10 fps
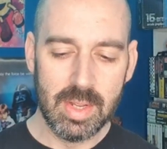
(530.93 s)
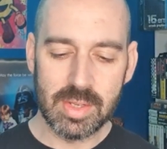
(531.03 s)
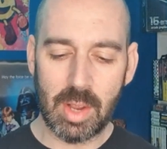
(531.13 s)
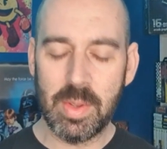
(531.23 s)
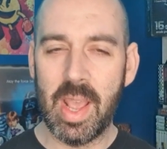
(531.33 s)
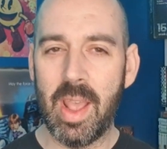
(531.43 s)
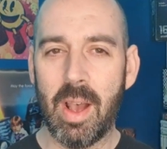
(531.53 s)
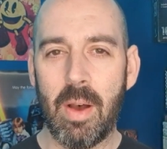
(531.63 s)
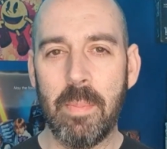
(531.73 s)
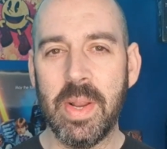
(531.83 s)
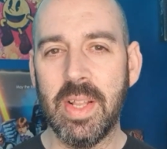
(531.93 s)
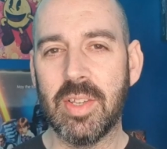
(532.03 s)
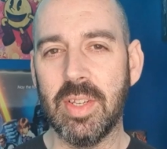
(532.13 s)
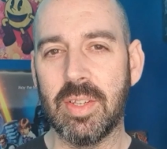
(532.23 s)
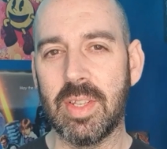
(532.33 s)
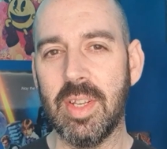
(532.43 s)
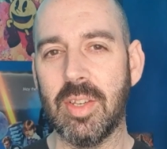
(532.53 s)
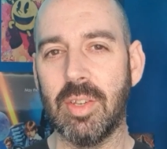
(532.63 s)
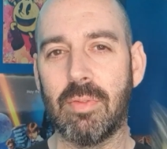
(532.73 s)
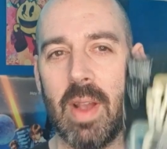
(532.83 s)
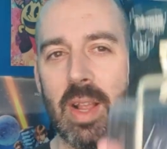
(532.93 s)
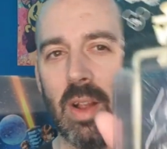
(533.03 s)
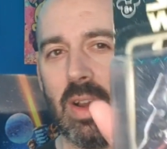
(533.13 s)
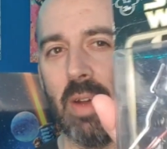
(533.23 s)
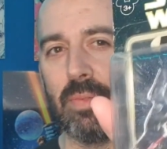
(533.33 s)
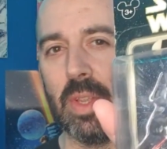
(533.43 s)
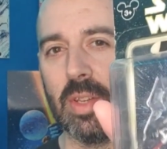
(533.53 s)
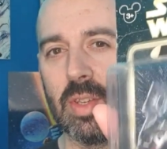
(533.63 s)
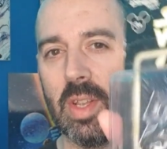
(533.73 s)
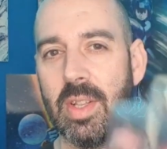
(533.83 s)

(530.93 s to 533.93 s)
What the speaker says: So yeah, I mean, this is great. I love this.